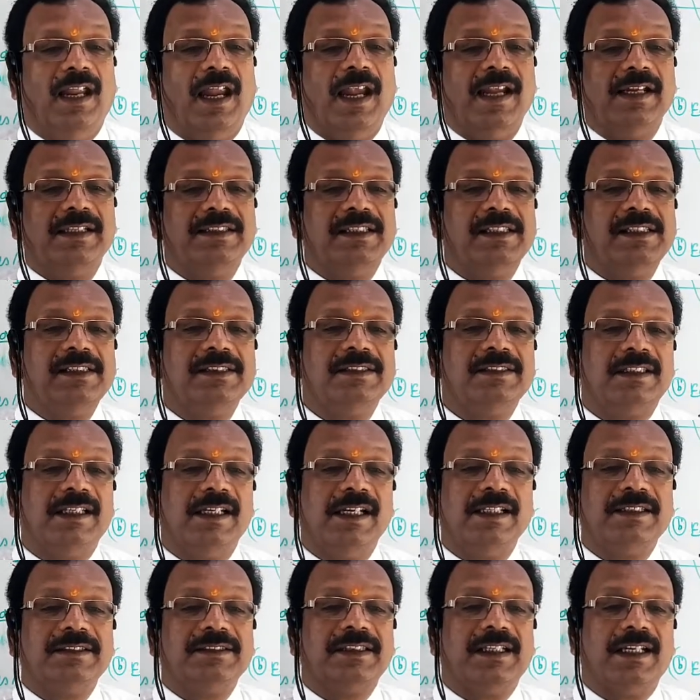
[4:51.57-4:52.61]
And since
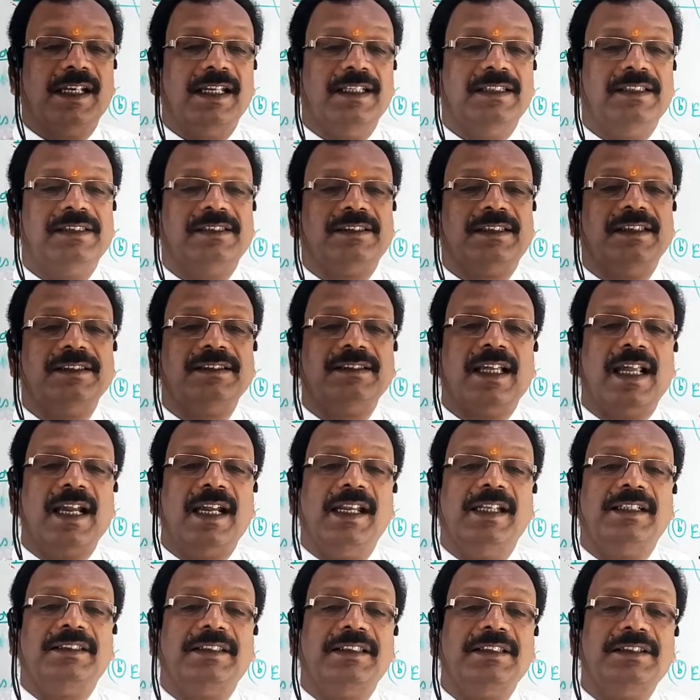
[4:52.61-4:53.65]
its resistance
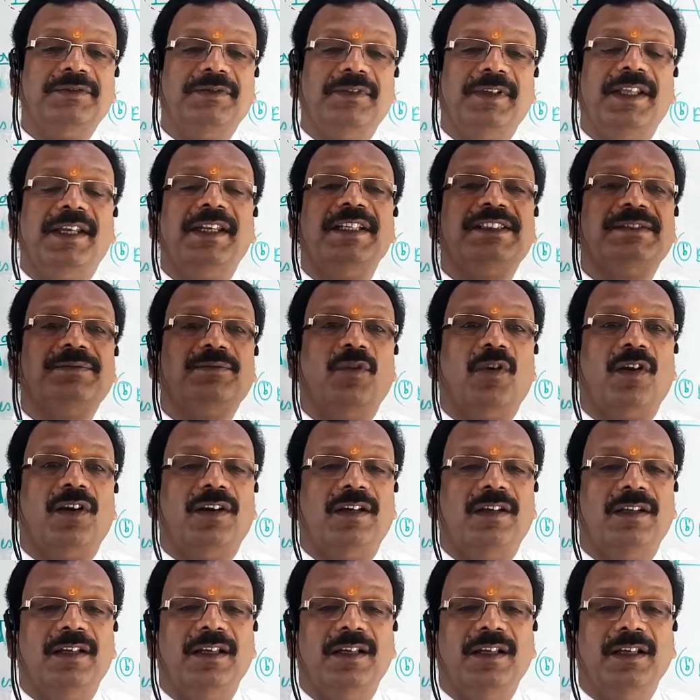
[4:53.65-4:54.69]
RDS is very
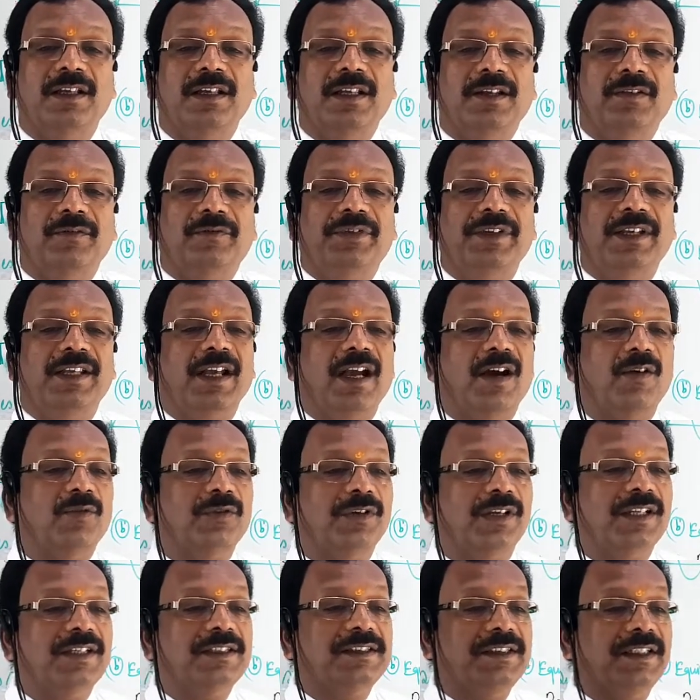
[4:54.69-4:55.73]
small, V
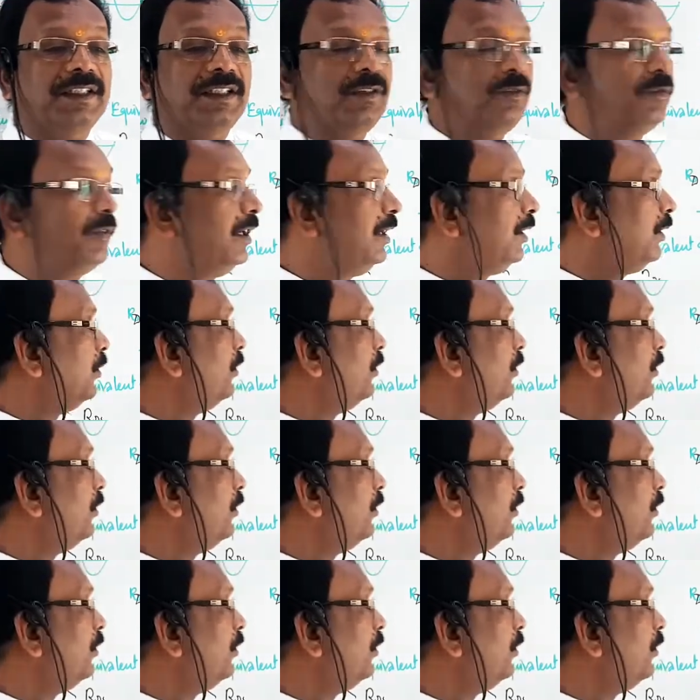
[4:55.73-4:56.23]
out is equal